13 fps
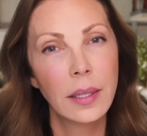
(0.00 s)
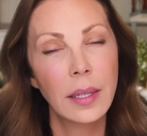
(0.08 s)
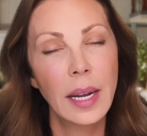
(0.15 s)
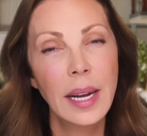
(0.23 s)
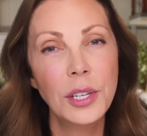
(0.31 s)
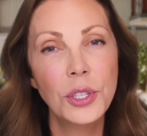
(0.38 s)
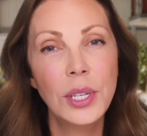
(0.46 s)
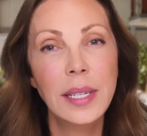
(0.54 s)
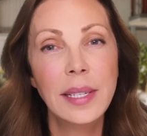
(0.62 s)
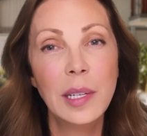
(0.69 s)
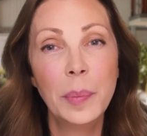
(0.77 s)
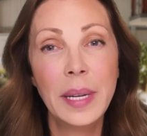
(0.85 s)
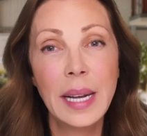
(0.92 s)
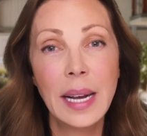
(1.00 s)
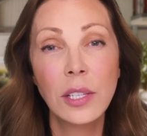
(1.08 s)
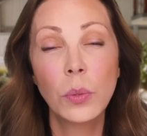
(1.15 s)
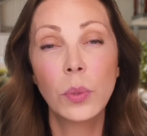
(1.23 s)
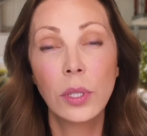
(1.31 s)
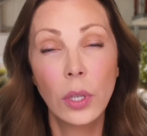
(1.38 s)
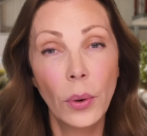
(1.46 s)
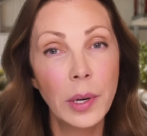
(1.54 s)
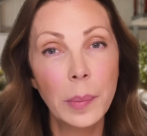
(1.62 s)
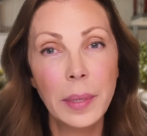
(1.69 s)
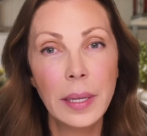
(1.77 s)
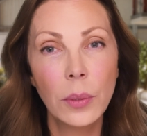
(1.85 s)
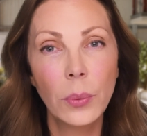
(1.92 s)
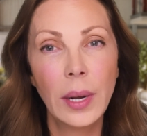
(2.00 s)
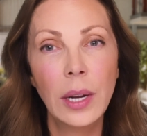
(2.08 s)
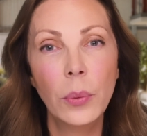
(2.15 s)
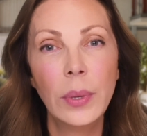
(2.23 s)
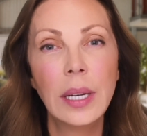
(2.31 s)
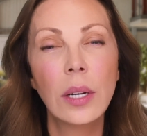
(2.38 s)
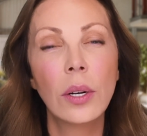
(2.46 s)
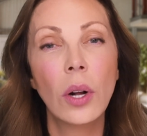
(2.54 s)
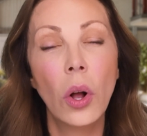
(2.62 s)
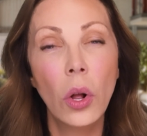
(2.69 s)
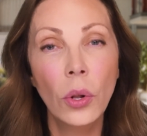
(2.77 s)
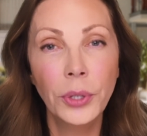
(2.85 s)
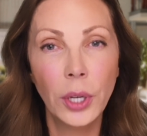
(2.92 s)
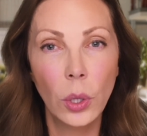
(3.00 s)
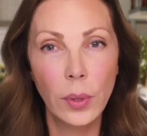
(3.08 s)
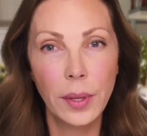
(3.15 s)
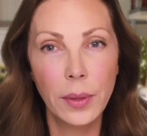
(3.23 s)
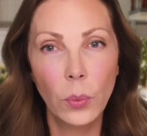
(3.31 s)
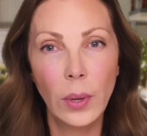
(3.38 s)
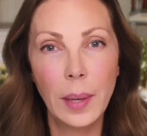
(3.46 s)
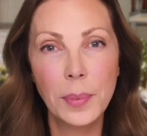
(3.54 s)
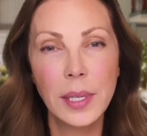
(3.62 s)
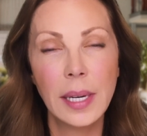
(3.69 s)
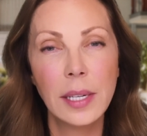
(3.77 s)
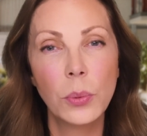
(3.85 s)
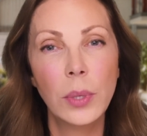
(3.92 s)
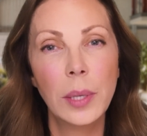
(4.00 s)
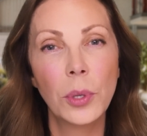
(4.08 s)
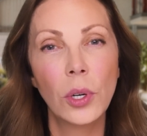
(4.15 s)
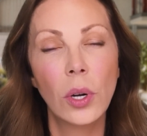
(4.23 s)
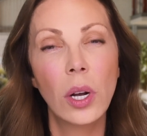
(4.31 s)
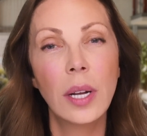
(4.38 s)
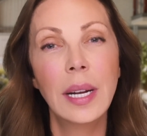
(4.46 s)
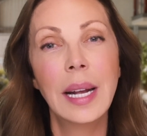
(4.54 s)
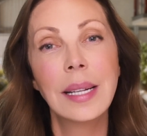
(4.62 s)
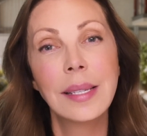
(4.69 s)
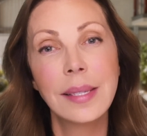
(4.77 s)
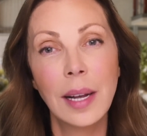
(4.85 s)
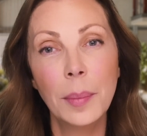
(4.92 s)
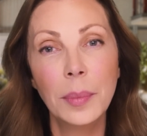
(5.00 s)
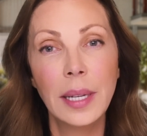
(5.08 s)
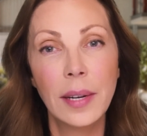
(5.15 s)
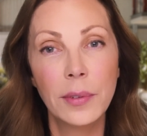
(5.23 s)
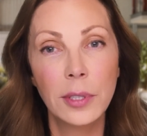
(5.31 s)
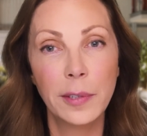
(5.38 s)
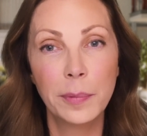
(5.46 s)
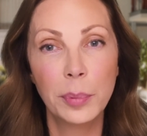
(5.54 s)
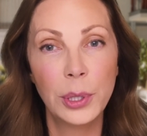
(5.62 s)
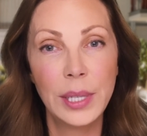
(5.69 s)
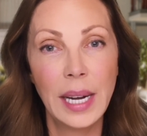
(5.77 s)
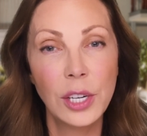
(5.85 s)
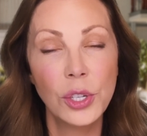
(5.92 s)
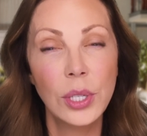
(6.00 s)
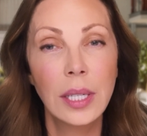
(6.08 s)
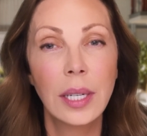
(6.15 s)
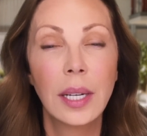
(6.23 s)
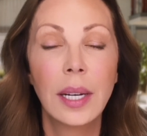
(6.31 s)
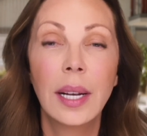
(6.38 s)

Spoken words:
HTTPS was going to be the way we could all know that the websites we were on had some level of protection